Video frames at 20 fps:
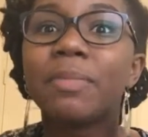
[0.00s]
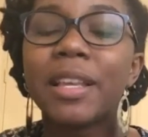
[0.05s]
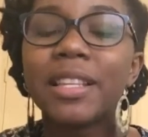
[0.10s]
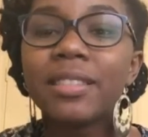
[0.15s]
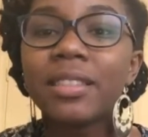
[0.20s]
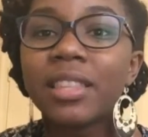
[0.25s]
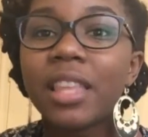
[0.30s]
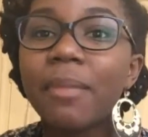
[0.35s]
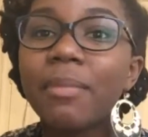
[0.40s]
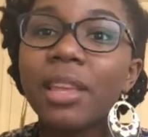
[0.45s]

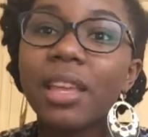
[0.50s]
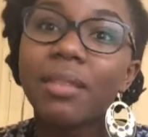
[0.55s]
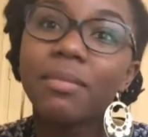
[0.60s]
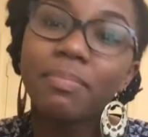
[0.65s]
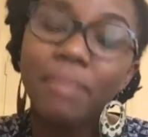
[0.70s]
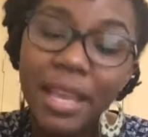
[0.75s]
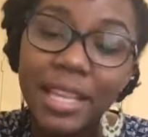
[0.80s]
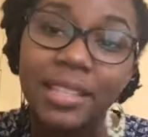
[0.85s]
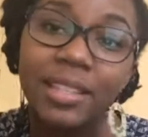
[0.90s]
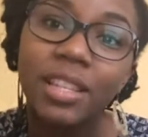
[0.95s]
this they
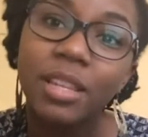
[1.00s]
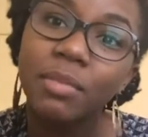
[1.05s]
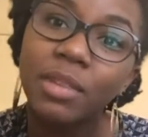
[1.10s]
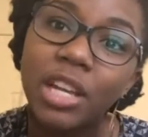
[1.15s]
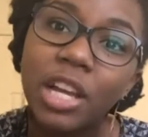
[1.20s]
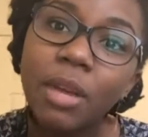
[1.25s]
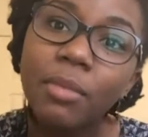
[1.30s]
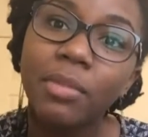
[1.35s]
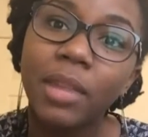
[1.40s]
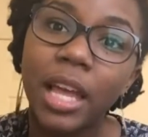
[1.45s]
basically
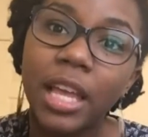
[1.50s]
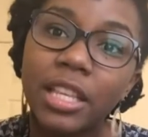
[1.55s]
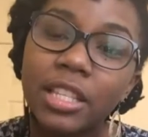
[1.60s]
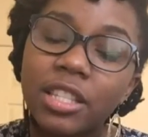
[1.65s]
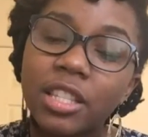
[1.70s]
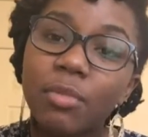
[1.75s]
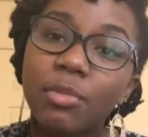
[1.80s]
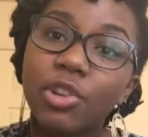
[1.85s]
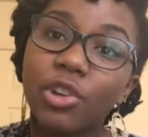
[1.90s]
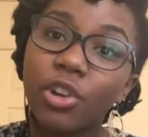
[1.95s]
become like
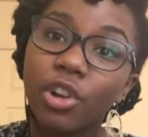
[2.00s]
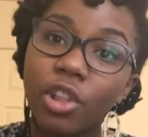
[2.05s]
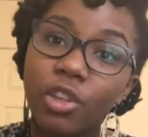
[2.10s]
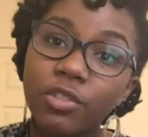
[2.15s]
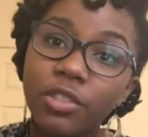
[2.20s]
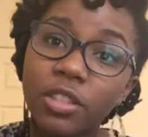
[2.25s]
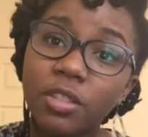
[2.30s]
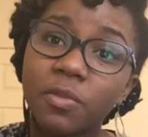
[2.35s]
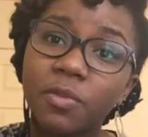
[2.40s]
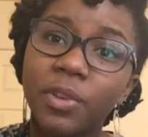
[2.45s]
some of your
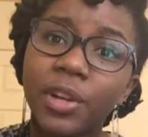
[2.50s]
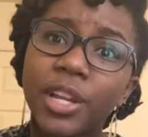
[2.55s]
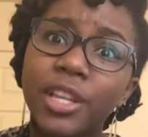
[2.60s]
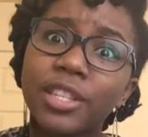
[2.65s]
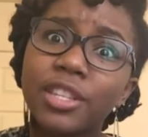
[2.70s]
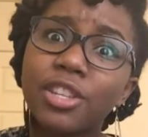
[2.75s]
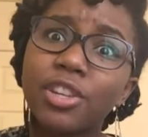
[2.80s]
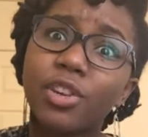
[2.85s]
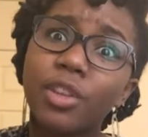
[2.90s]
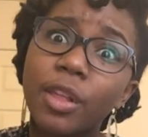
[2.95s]
closest
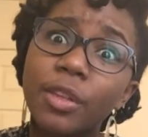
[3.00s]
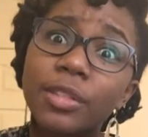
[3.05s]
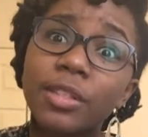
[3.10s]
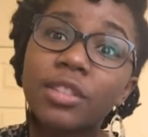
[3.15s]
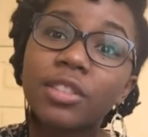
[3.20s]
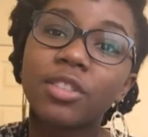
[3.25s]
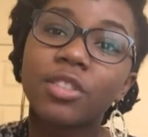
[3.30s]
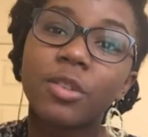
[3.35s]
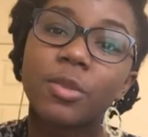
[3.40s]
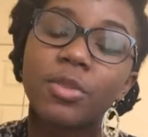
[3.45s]
friends and your
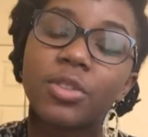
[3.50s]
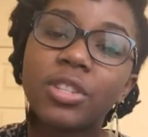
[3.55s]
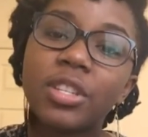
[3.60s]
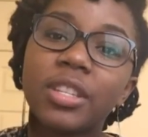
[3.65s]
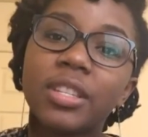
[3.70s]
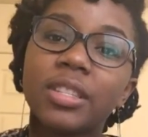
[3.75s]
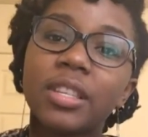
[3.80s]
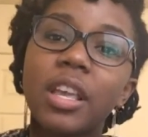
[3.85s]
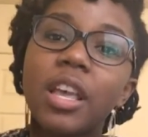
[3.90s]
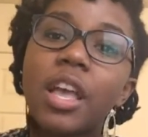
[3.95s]
closest
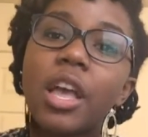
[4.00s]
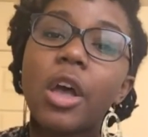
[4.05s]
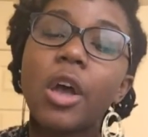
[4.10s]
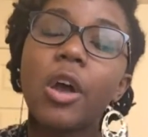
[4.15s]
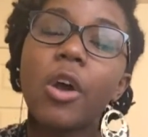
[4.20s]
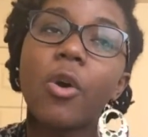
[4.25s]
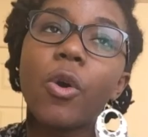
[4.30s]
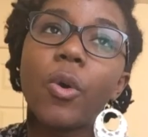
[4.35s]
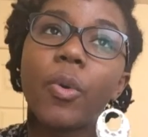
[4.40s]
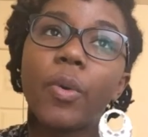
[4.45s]
associates
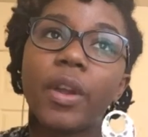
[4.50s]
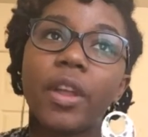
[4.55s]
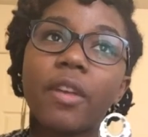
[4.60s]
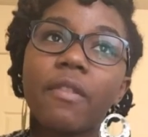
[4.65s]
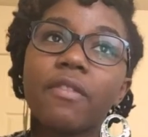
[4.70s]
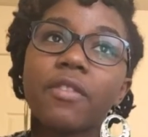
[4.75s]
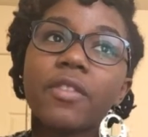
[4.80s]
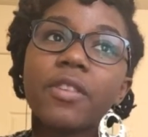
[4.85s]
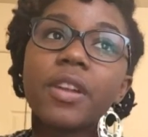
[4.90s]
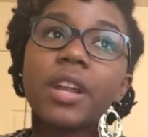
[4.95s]
or
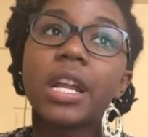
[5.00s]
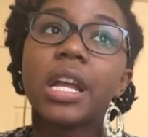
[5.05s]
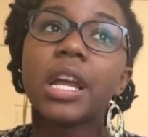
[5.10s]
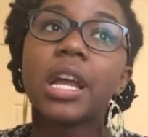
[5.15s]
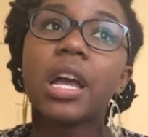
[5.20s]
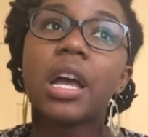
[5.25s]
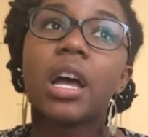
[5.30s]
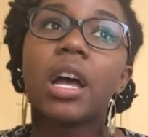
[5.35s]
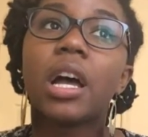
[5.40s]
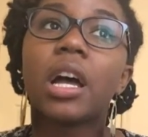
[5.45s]
whatever.
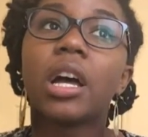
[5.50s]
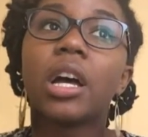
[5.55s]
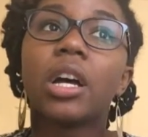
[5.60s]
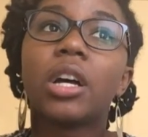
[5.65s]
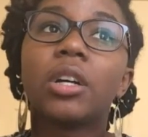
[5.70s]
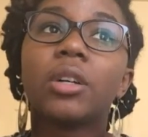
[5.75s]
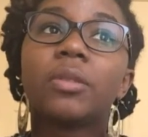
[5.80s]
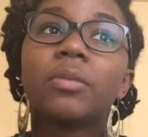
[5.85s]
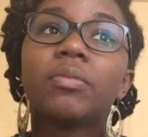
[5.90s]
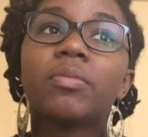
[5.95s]

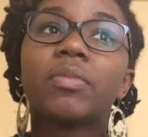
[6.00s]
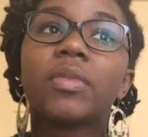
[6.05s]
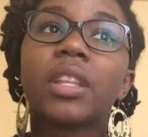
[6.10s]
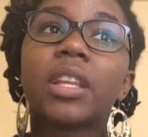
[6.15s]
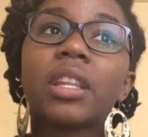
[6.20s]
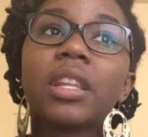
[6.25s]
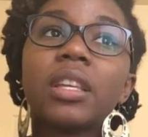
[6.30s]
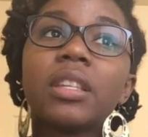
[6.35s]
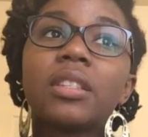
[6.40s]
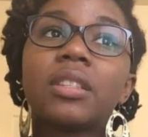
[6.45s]

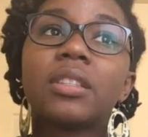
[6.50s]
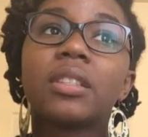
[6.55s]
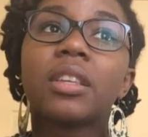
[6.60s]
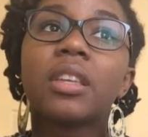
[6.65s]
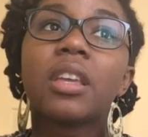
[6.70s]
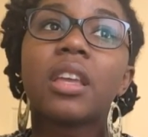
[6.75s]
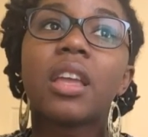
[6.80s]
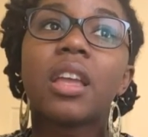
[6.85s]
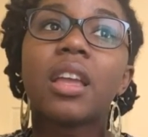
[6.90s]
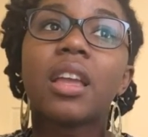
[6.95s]
Let's
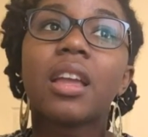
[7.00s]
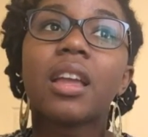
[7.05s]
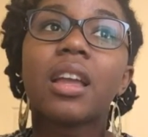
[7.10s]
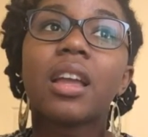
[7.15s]
see.